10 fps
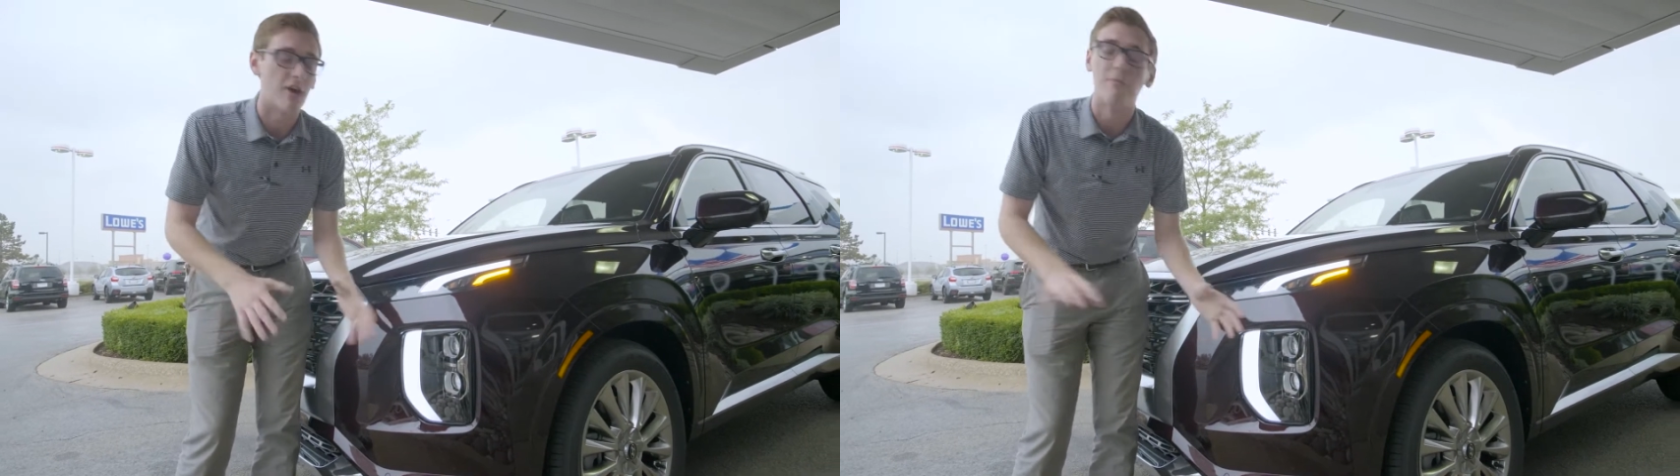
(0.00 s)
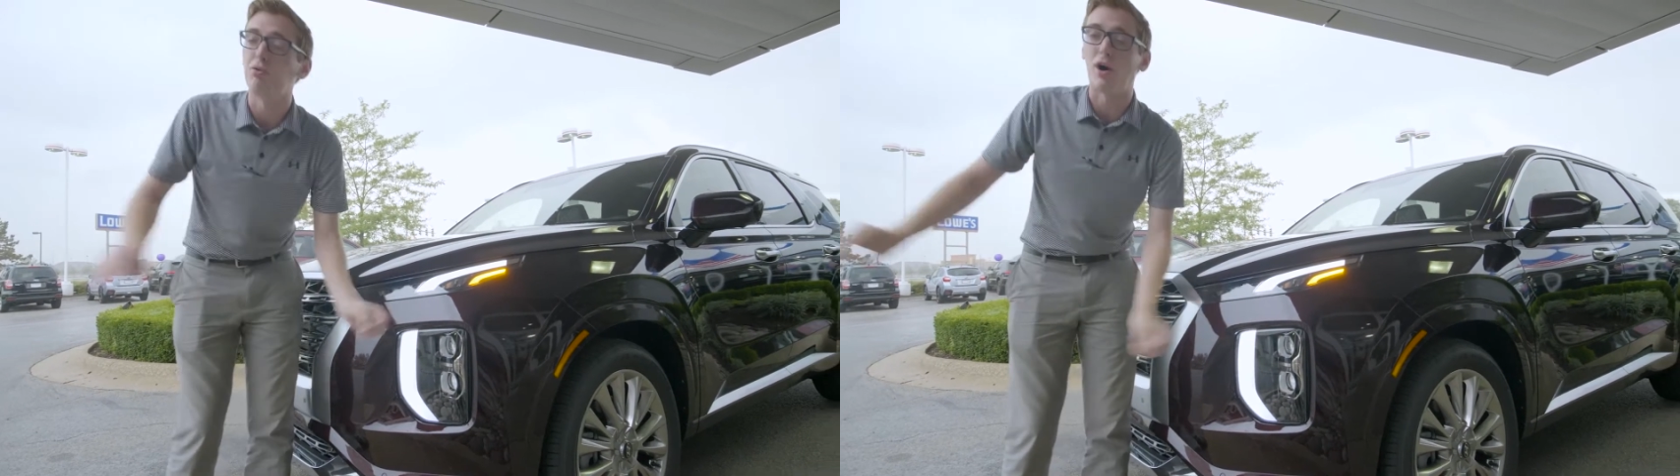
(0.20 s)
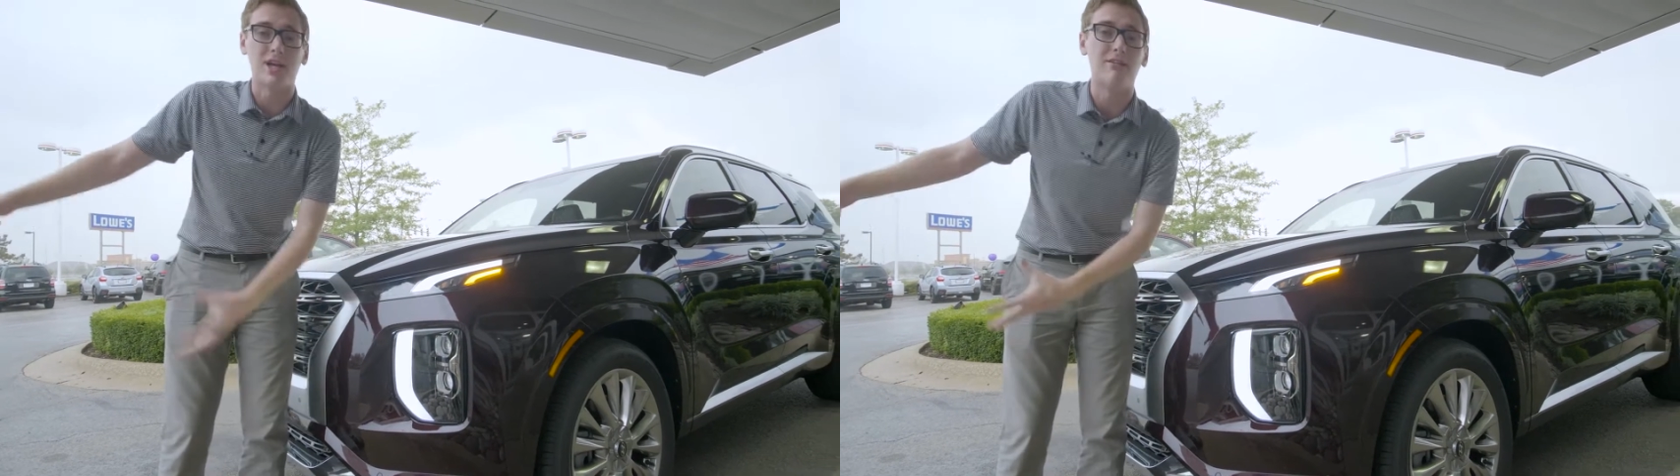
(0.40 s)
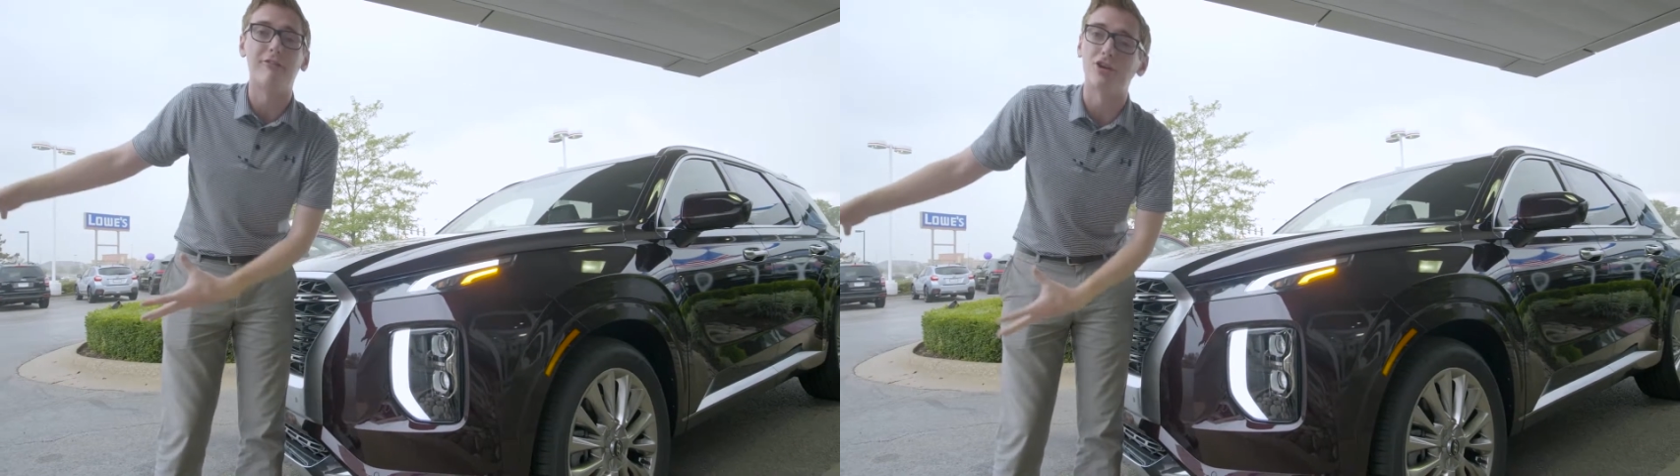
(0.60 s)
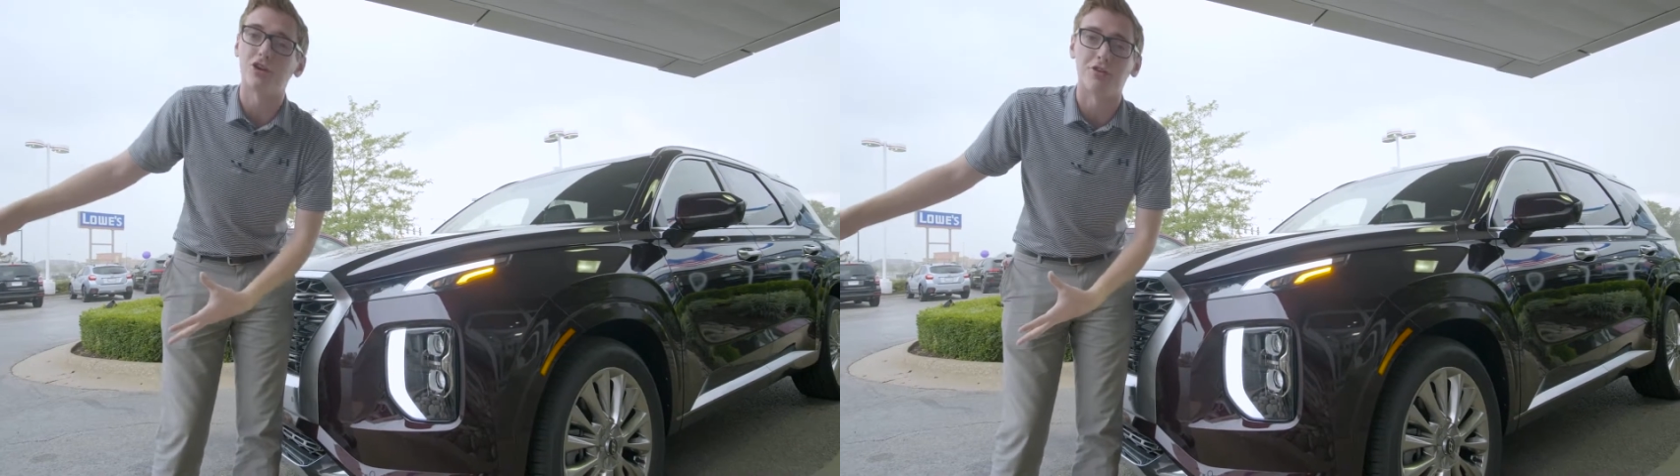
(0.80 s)
you have plenty of
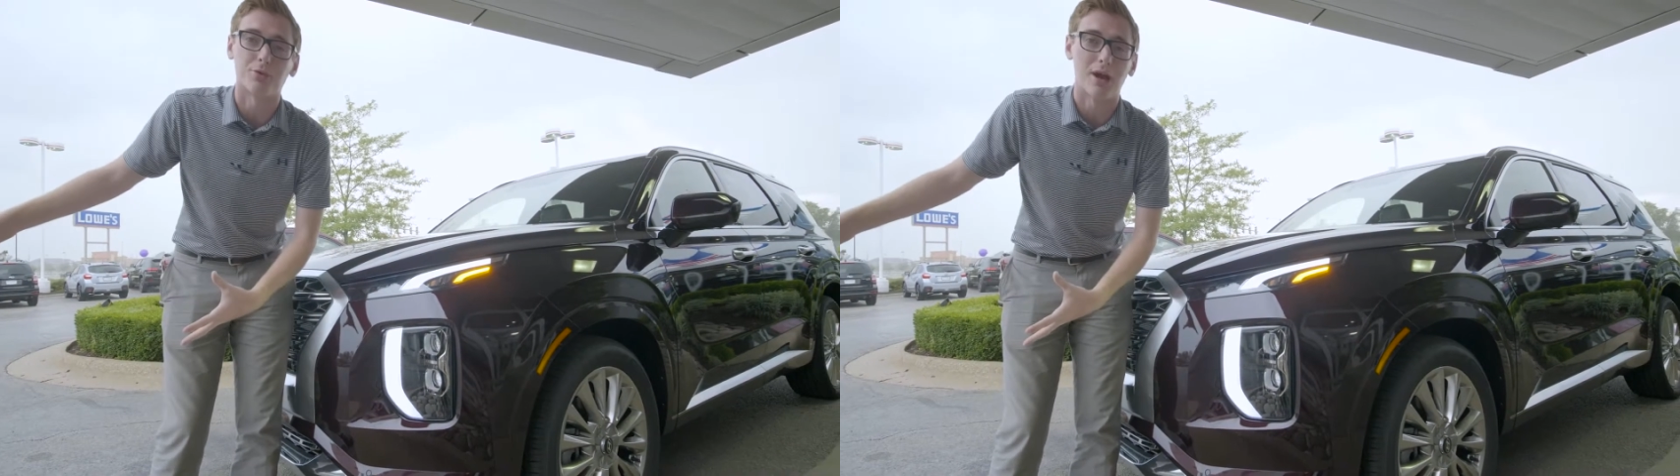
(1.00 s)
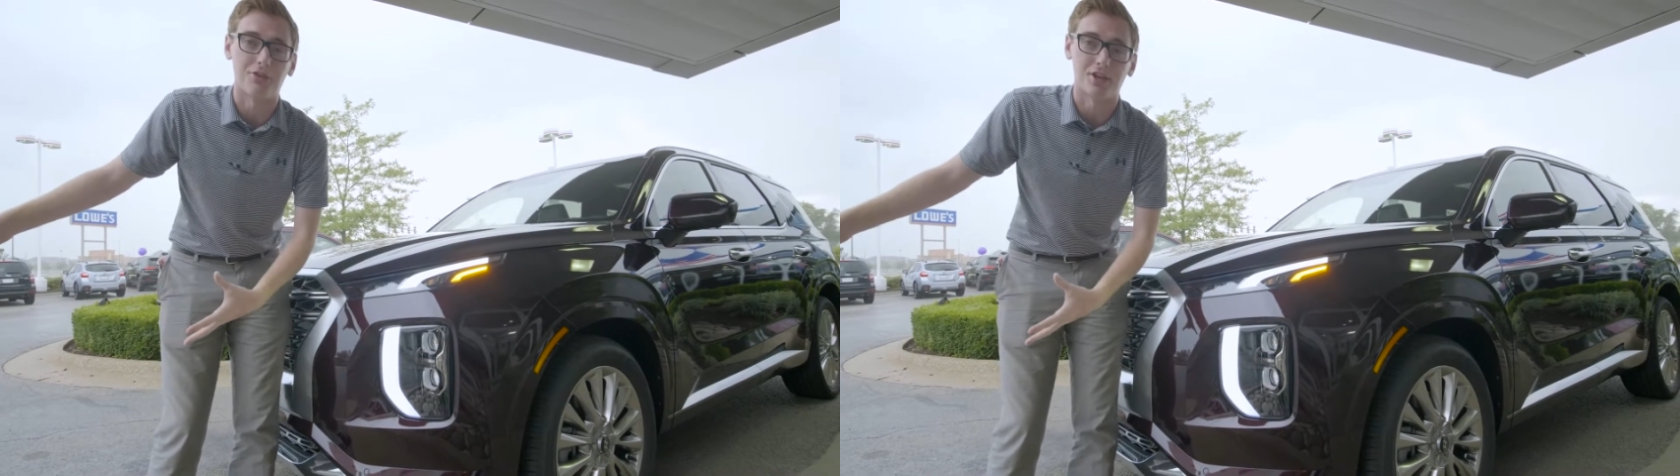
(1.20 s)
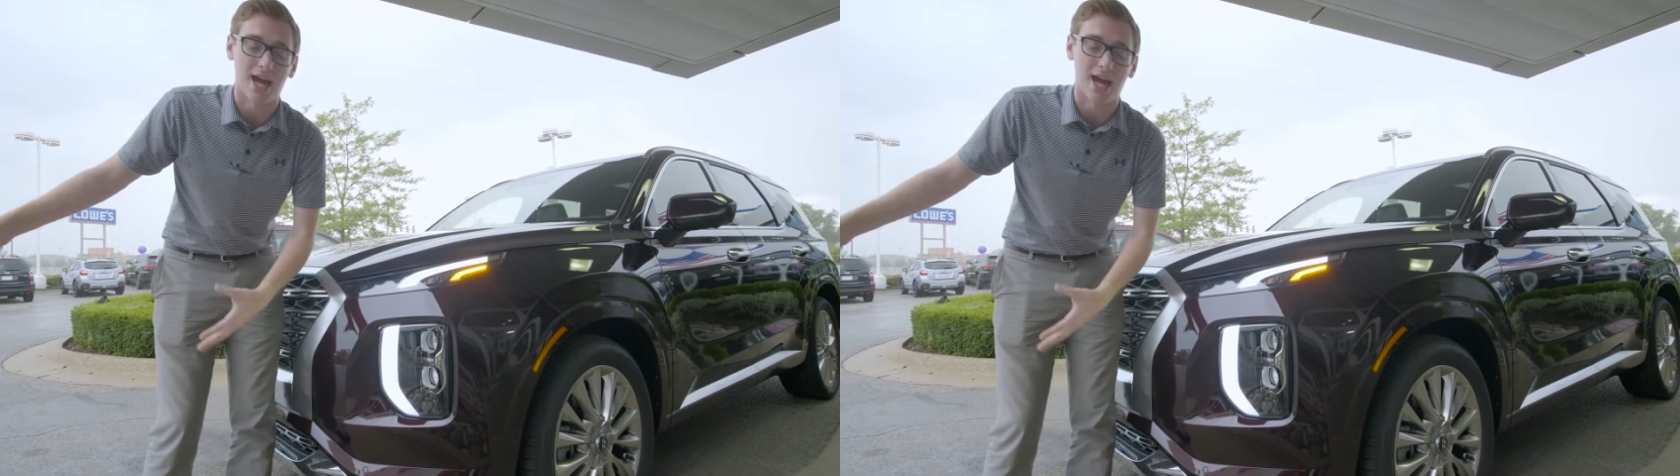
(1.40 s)
vision throughout the